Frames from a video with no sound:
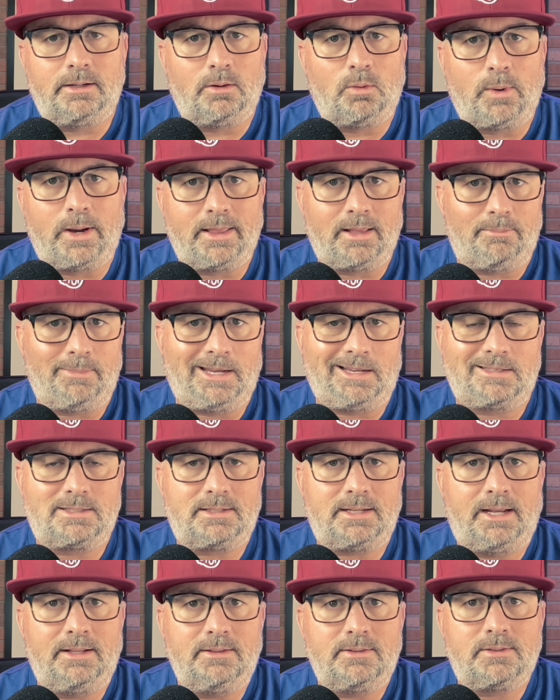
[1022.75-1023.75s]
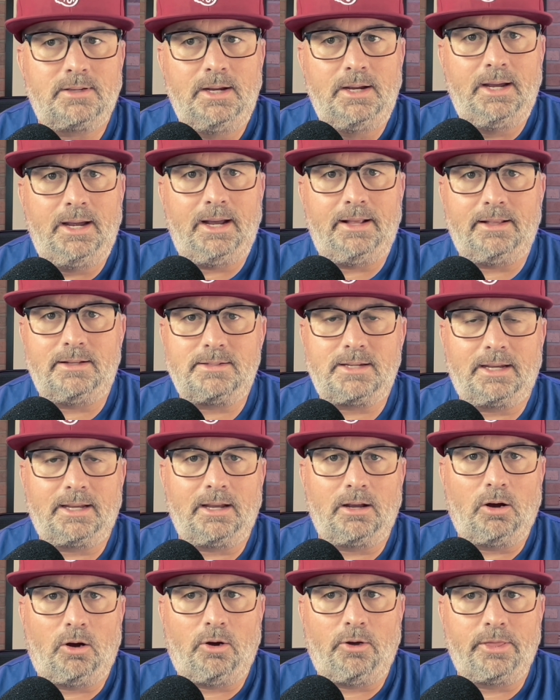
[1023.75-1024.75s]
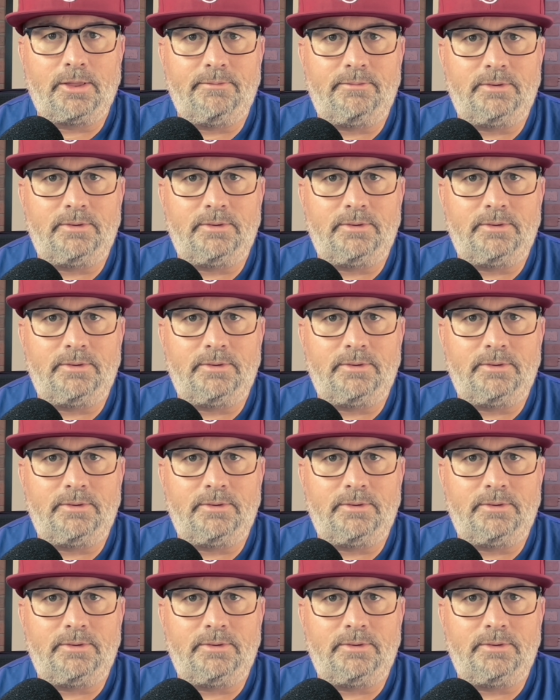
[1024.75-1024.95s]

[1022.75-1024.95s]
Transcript: a way that makes sense. And then taking all the